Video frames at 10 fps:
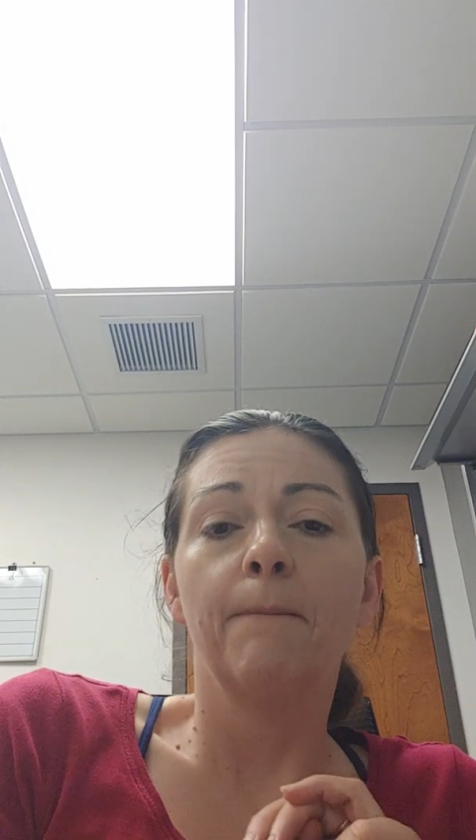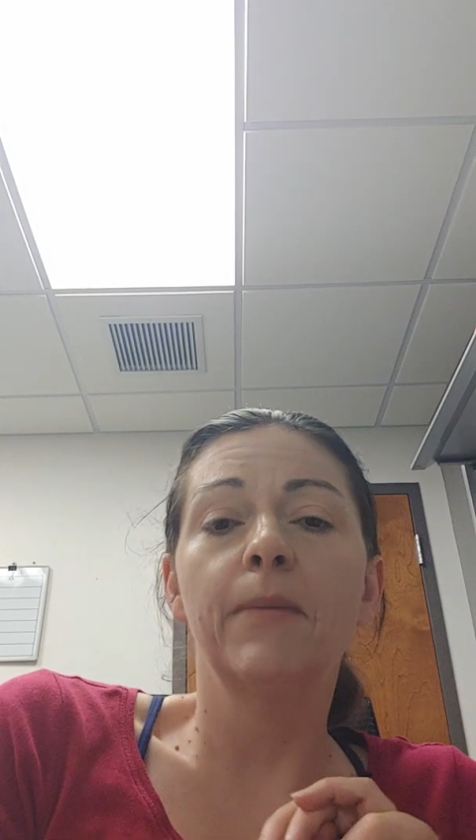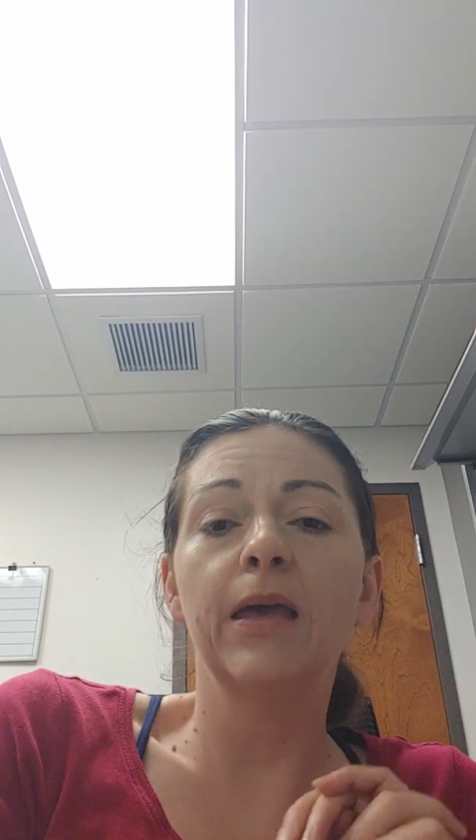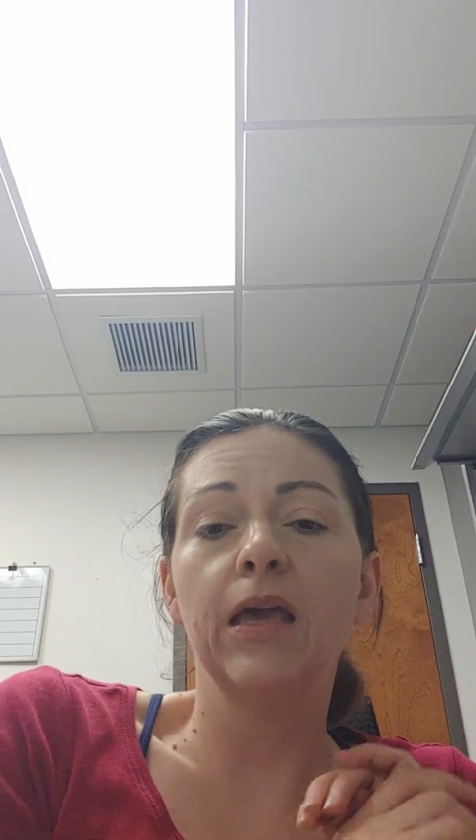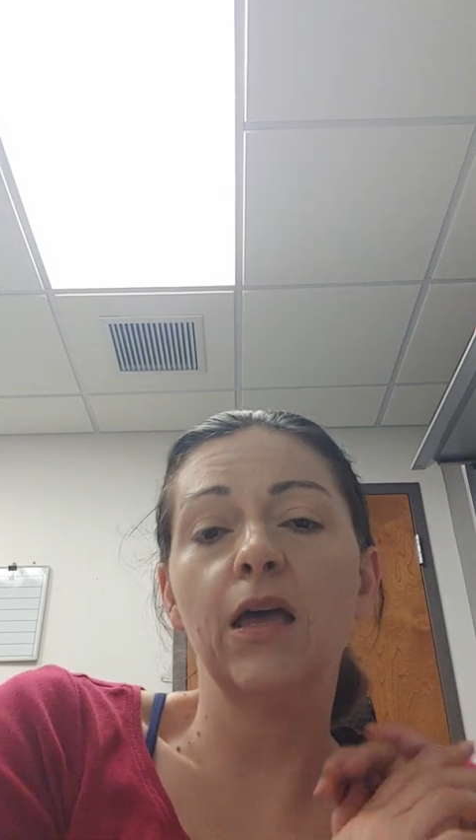
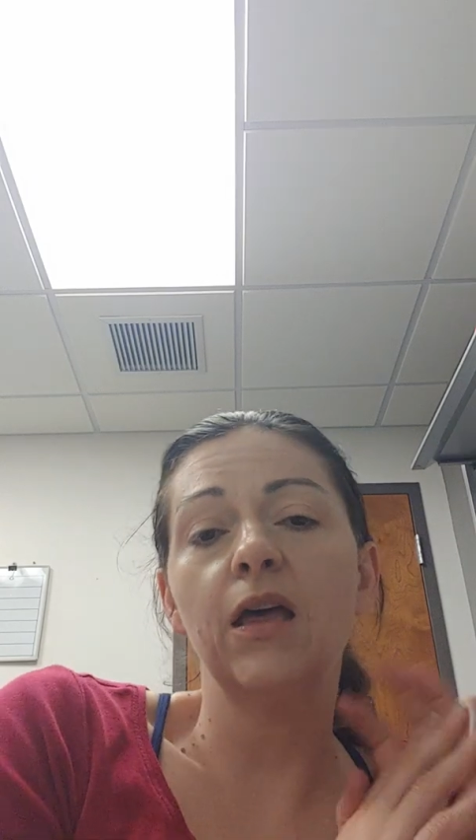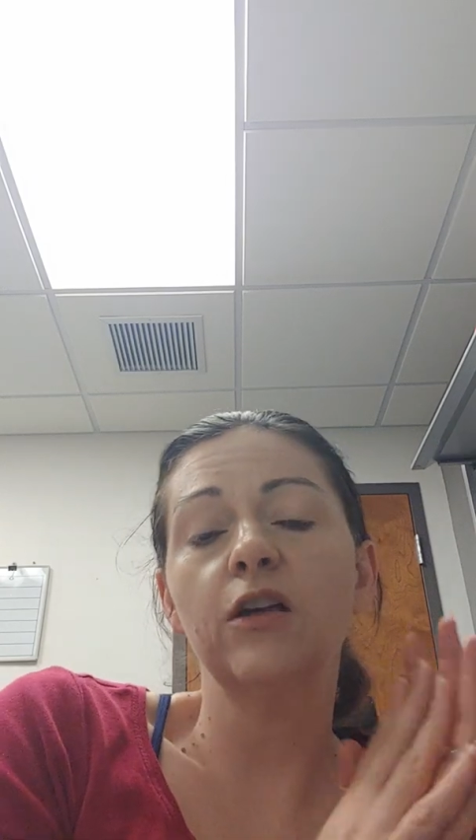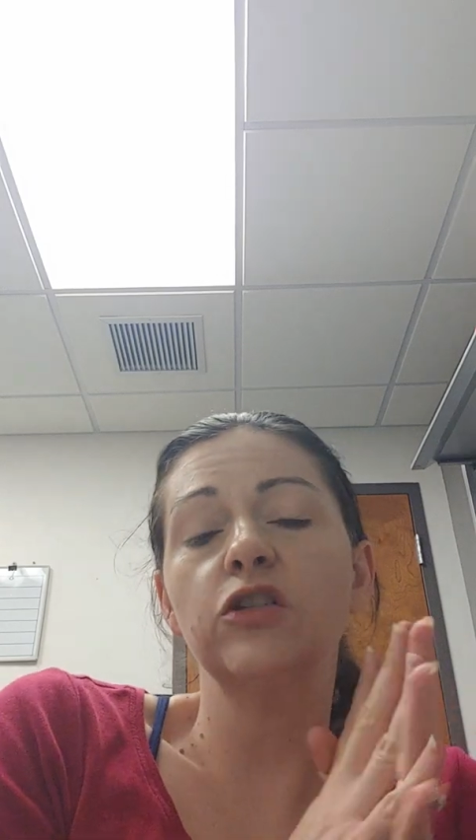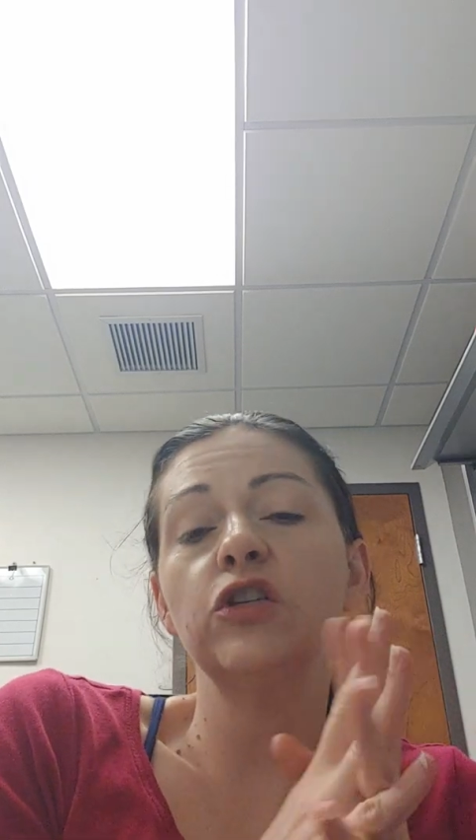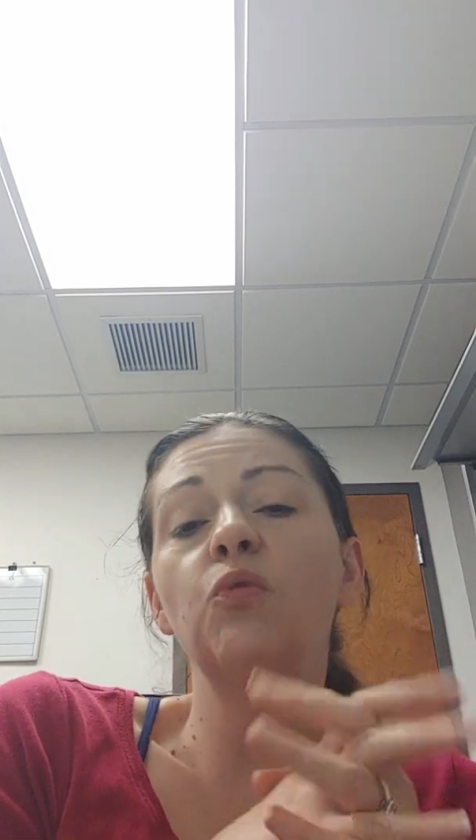
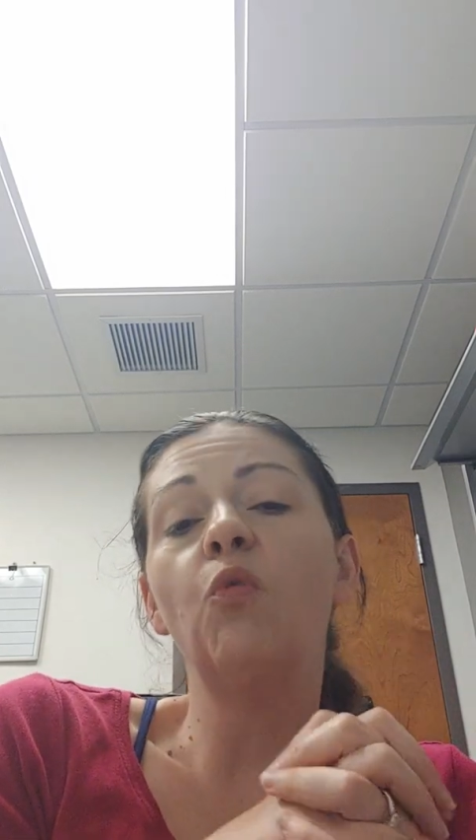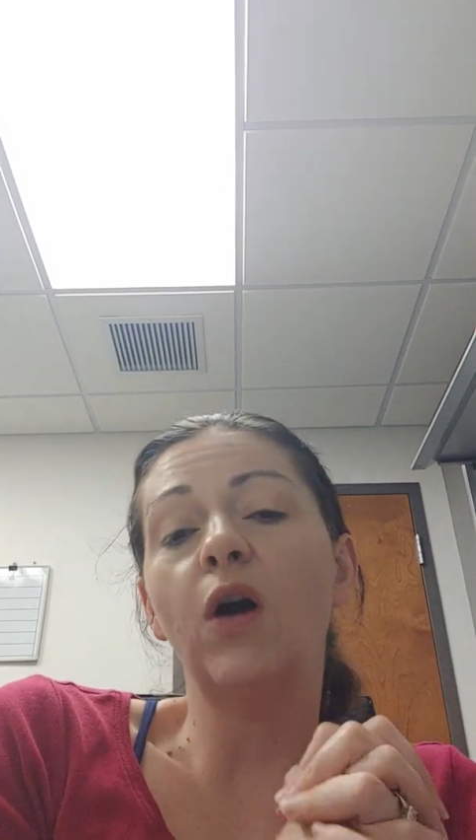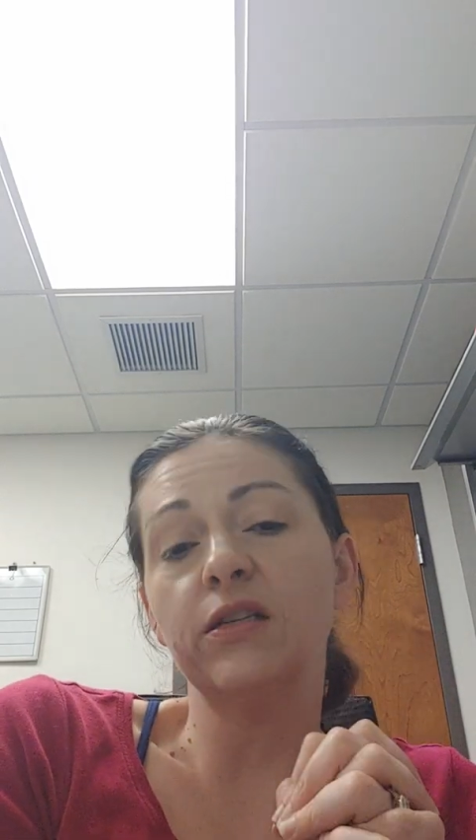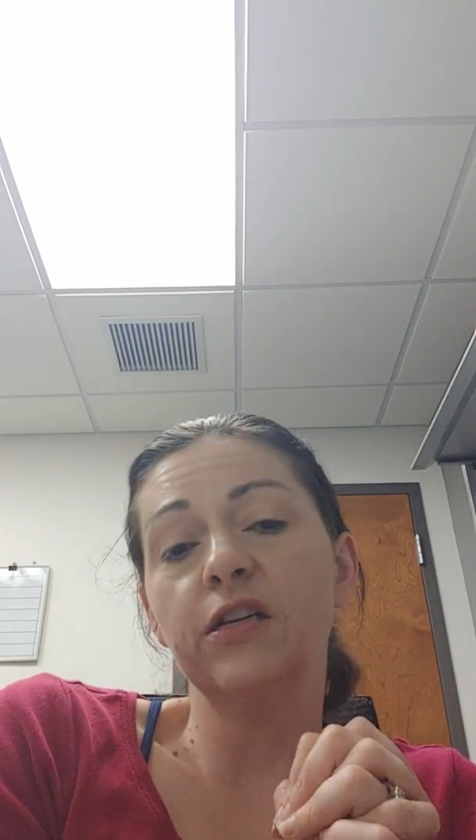because you want